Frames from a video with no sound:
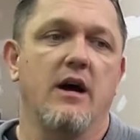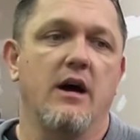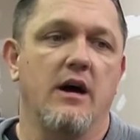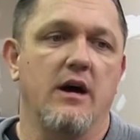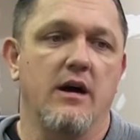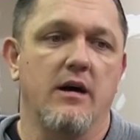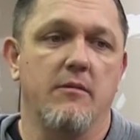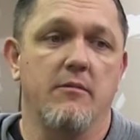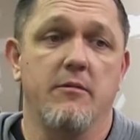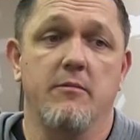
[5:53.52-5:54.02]

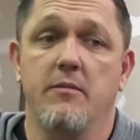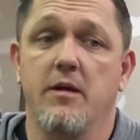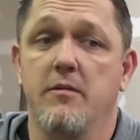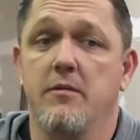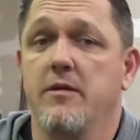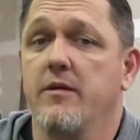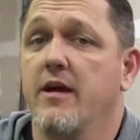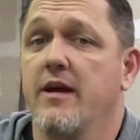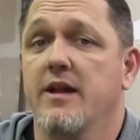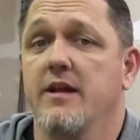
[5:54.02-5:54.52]
and
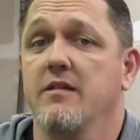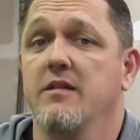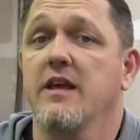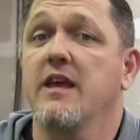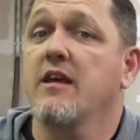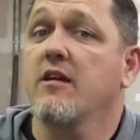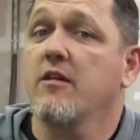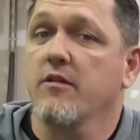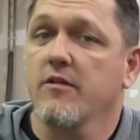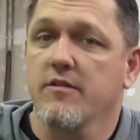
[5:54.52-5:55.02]
maybe you had a
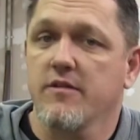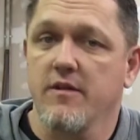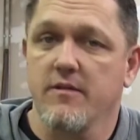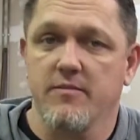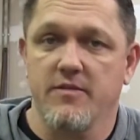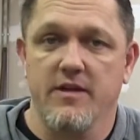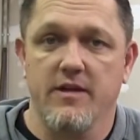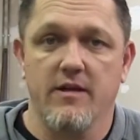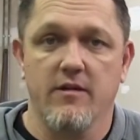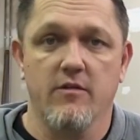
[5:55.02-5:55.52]
leak or
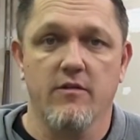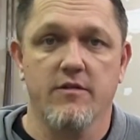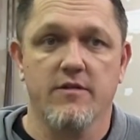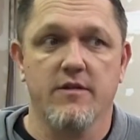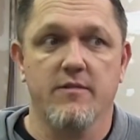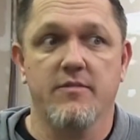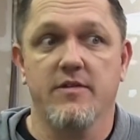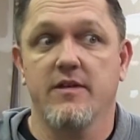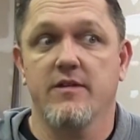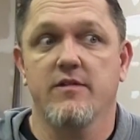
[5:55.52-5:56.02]

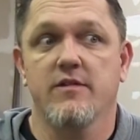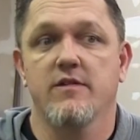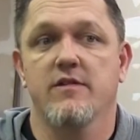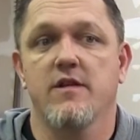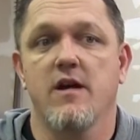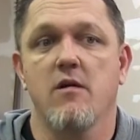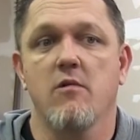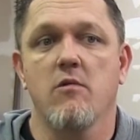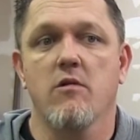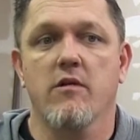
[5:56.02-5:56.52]
something's just
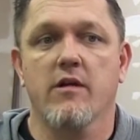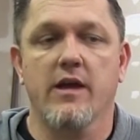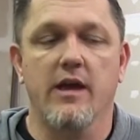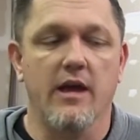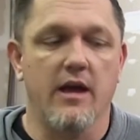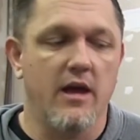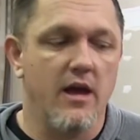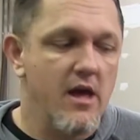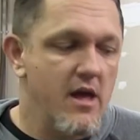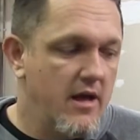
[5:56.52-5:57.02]
not
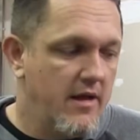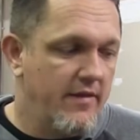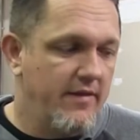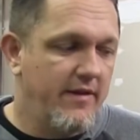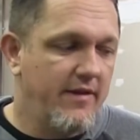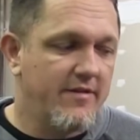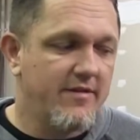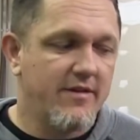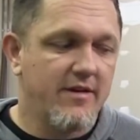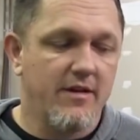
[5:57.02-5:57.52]
working.
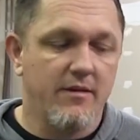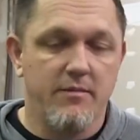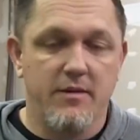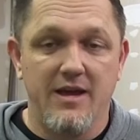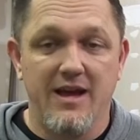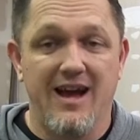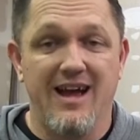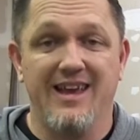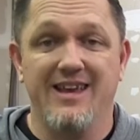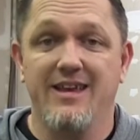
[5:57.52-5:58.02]
This could
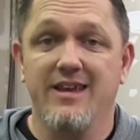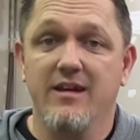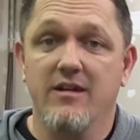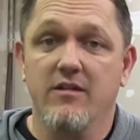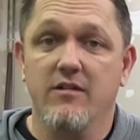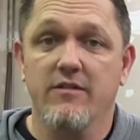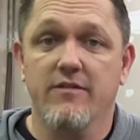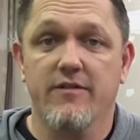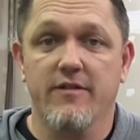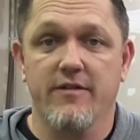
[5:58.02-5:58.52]
be
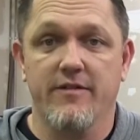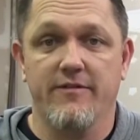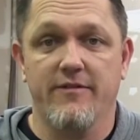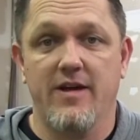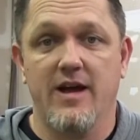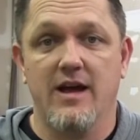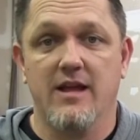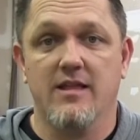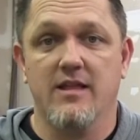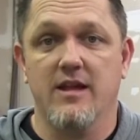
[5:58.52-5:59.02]
ideal for the
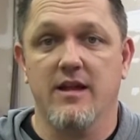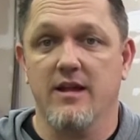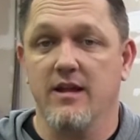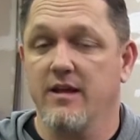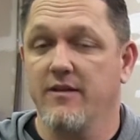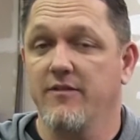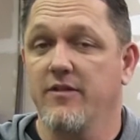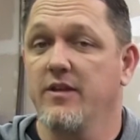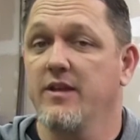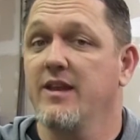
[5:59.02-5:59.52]
fact that
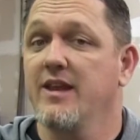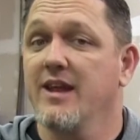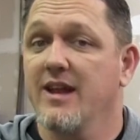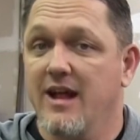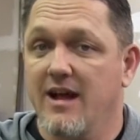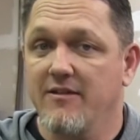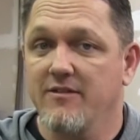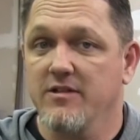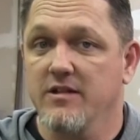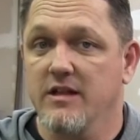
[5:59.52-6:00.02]
if you did
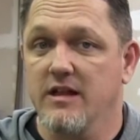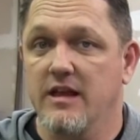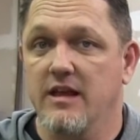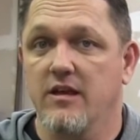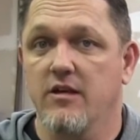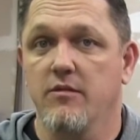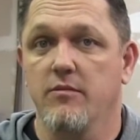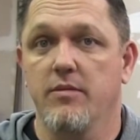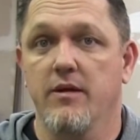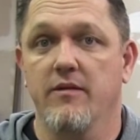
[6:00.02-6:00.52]
have a
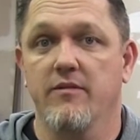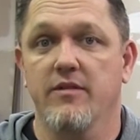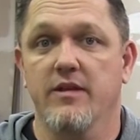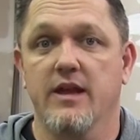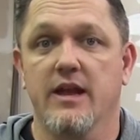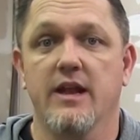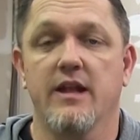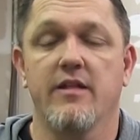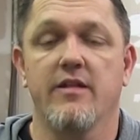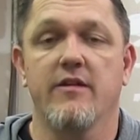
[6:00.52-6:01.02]
leak, you'd be able to
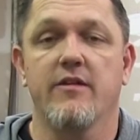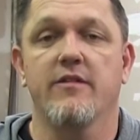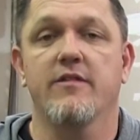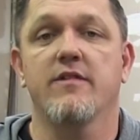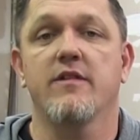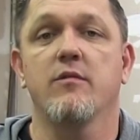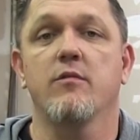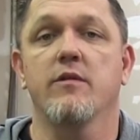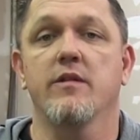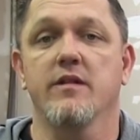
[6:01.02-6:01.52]
get in there and
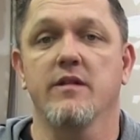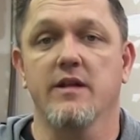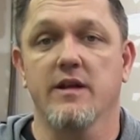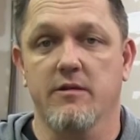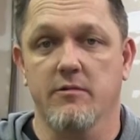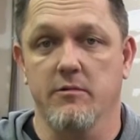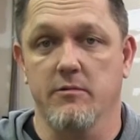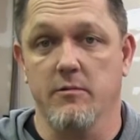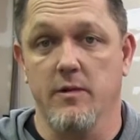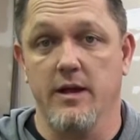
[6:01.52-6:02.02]
see where the
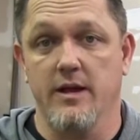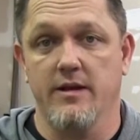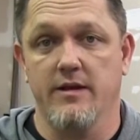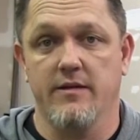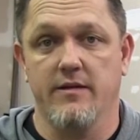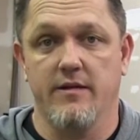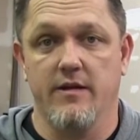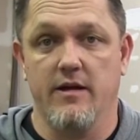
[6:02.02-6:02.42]
liquid went.